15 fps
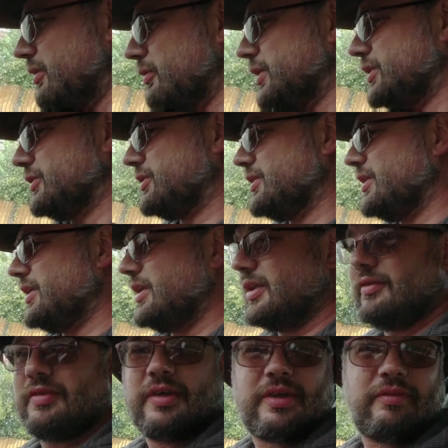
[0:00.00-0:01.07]
we shall see
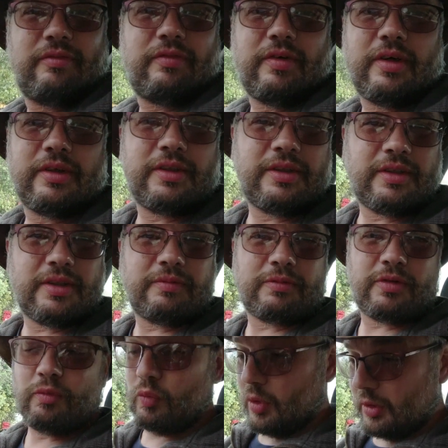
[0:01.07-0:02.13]
if I can find
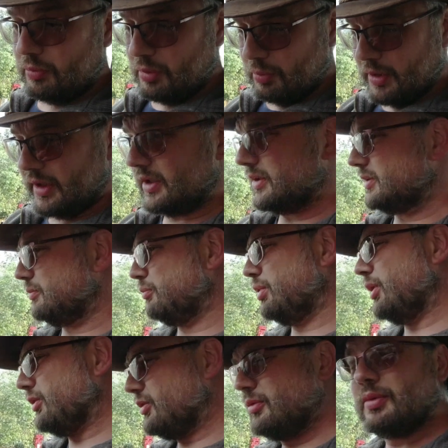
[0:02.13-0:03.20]
some wiper blades,
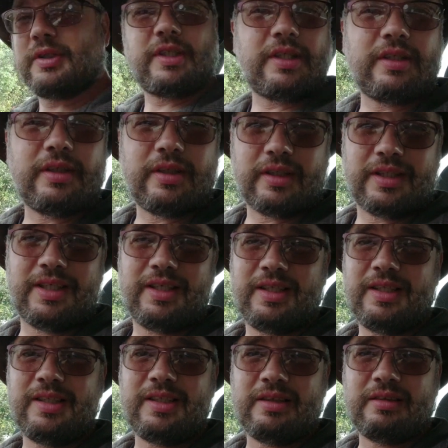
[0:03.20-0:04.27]
possibly a
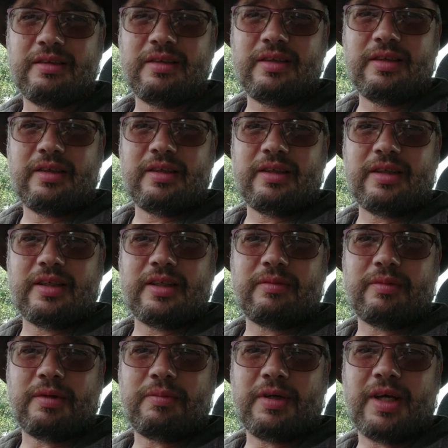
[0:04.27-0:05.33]
key. I
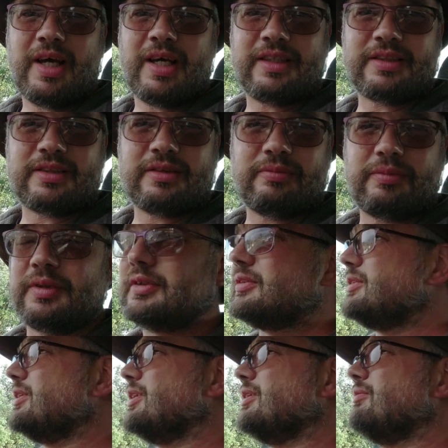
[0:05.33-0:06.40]
might ask,
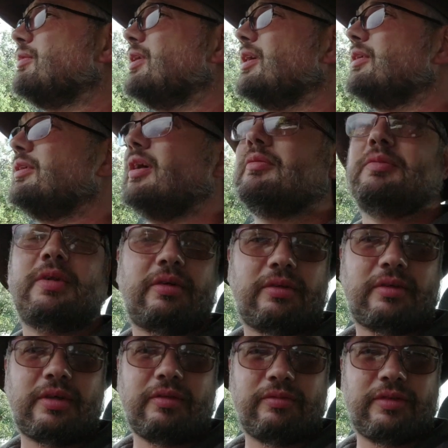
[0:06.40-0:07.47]
but I'm not
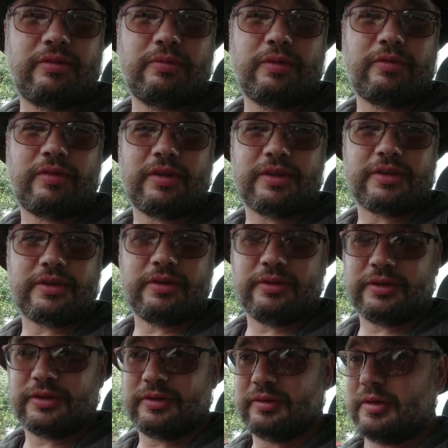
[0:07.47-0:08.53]
confident we'll find a
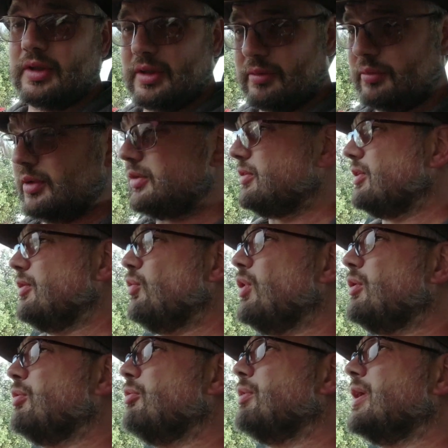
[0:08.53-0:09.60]
solution. But
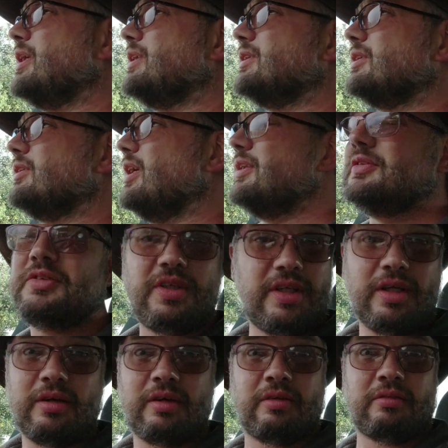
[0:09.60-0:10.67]
wiper blades and
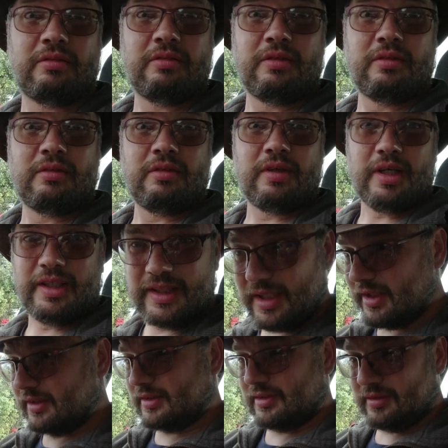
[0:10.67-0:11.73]
dinner, and
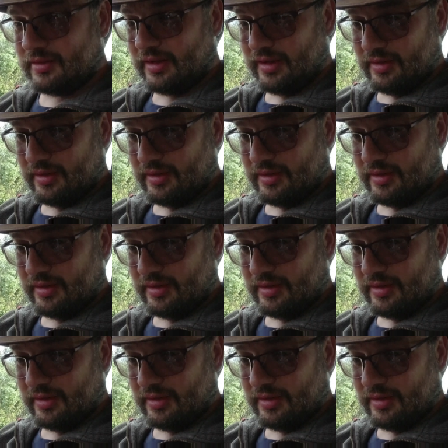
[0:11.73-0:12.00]
then it's